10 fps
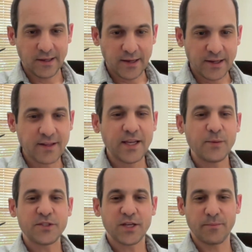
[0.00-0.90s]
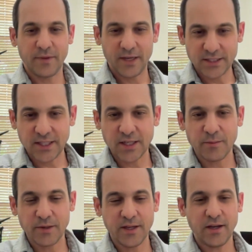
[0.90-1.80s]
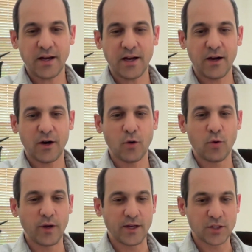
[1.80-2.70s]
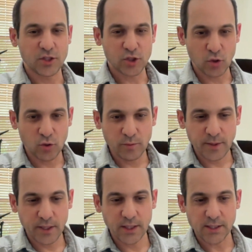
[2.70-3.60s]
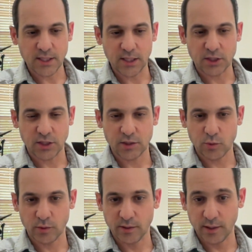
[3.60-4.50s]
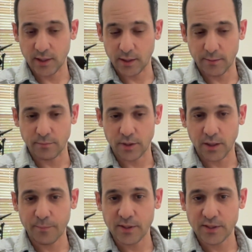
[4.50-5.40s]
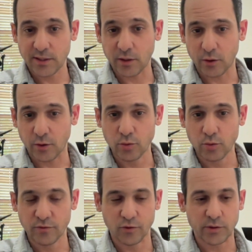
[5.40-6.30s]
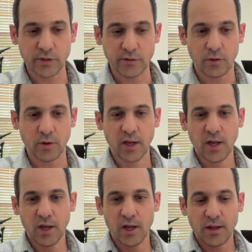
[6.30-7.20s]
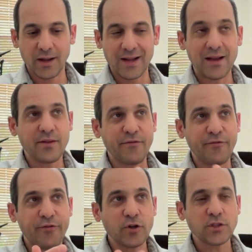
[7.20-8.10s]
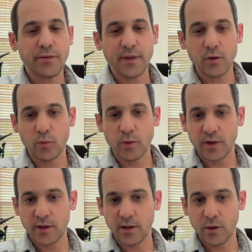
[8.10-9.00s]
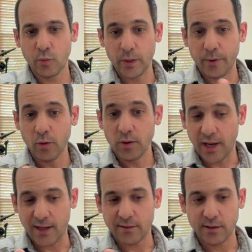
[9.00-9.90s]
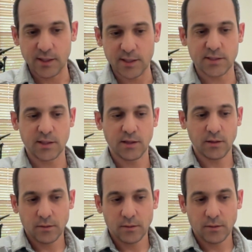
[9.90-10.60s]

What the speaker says: It keeps amazing me how in so many discussions with companies that are new to Votiro, the first thing we poke at is,